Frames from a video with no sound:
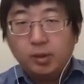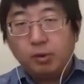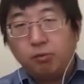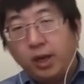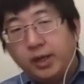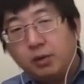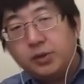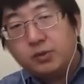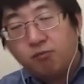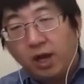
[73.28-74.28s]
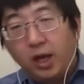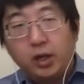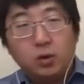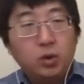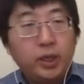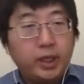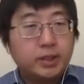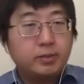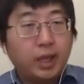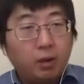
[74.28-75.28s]
Right now, this value
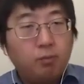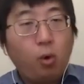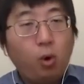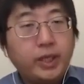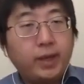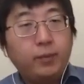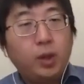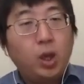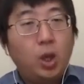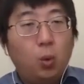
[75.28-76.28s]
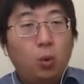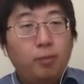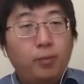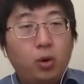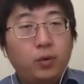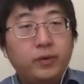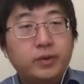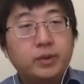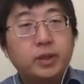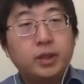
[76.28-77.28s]
is now more than
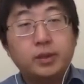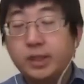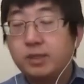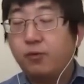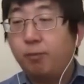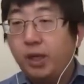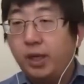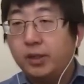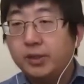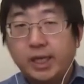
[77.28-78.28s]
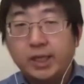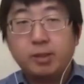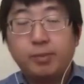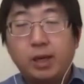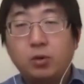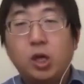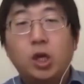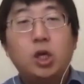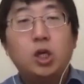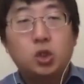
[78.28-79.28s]
1.64 billion. That's about
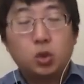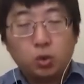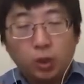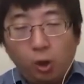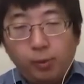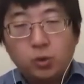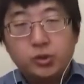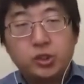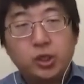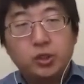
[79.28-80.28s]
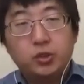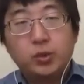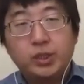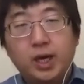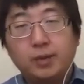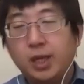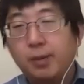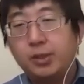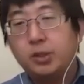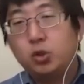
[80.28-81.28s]
almost 3 times,
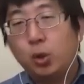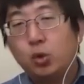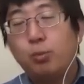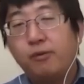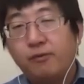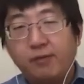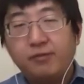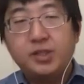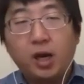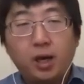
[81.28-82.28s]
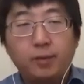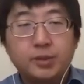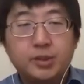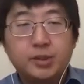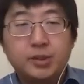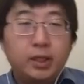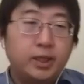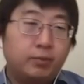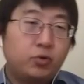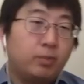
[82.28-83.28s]
2.5 times than
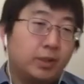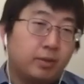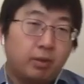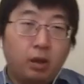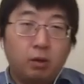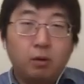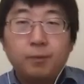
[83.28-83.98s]
3 months ago.